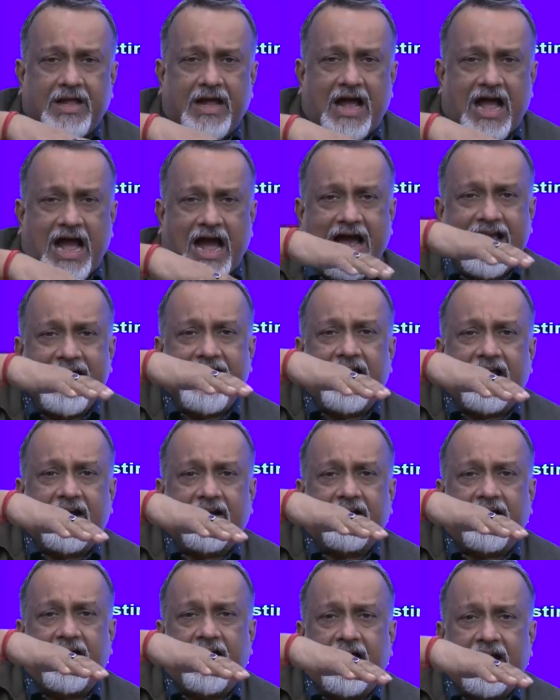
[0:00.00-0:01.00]
higher
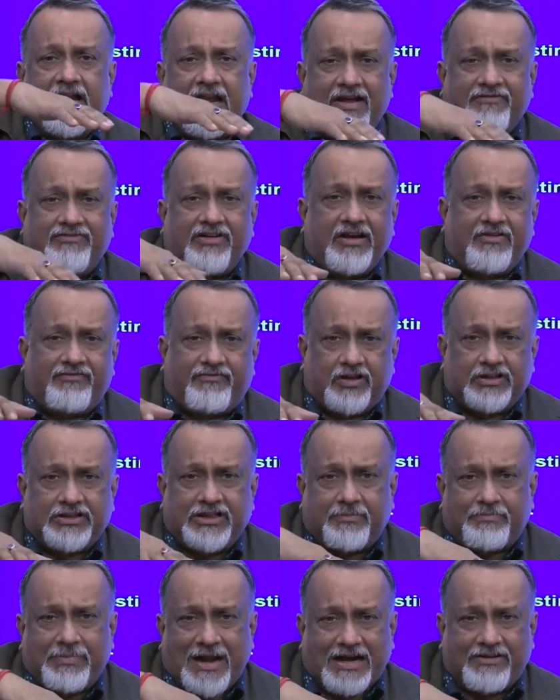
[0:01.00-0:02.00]
level for the
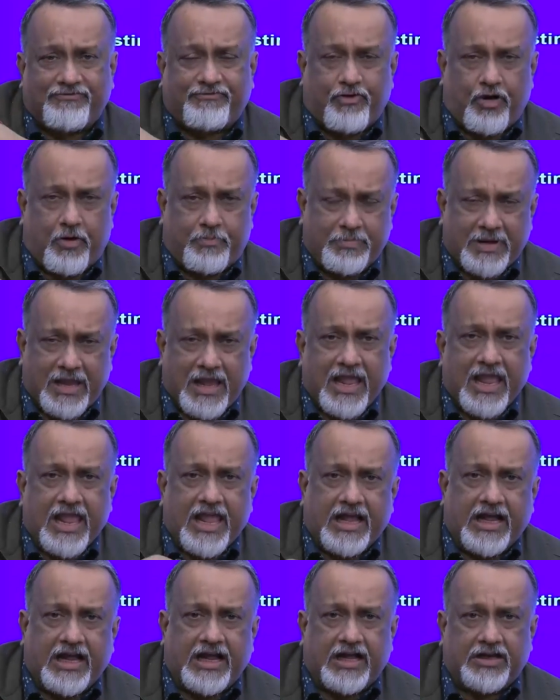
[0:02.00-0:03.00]
platform.
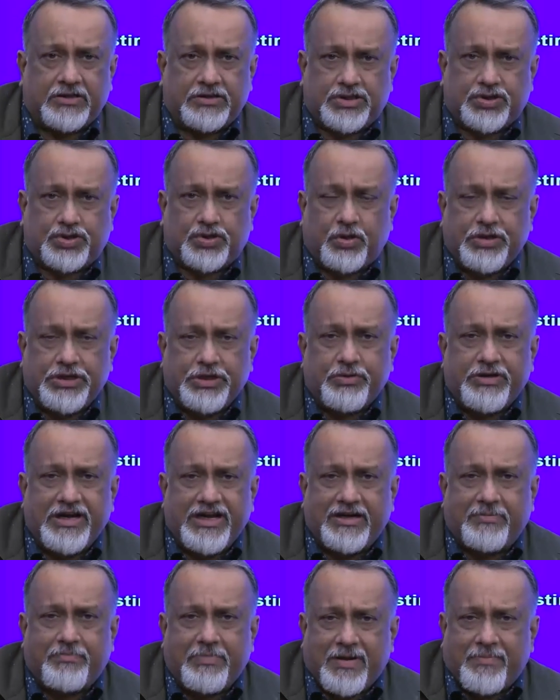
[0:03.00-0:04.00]
So you
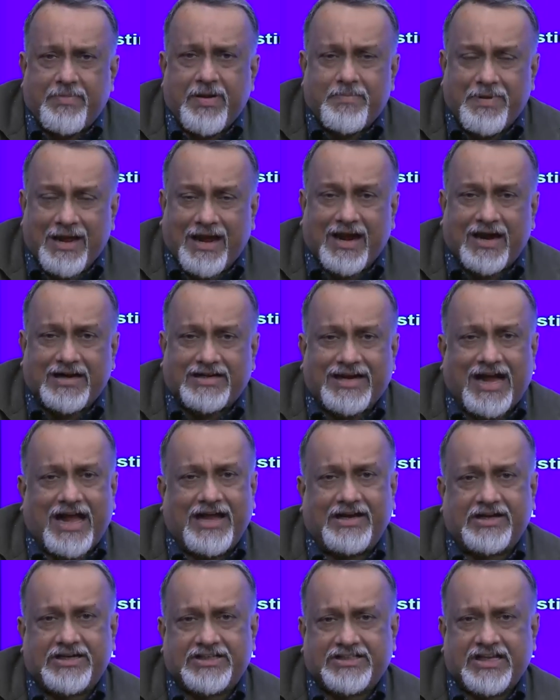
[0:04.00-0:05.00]
need maybe bigger
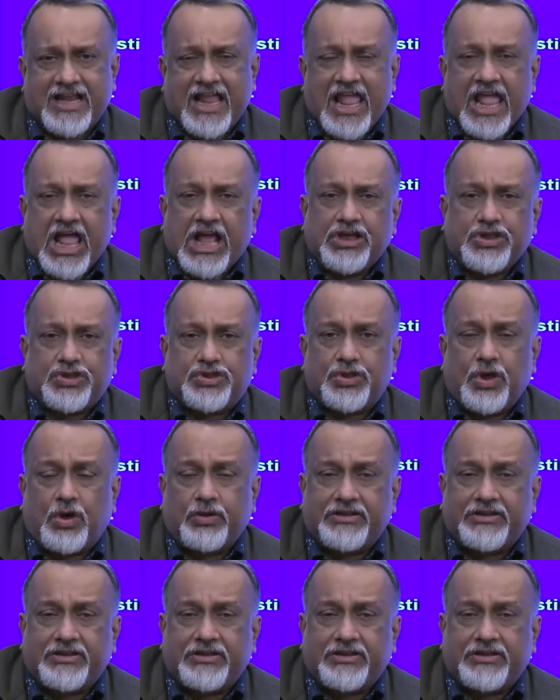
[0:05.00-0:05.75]
tires. So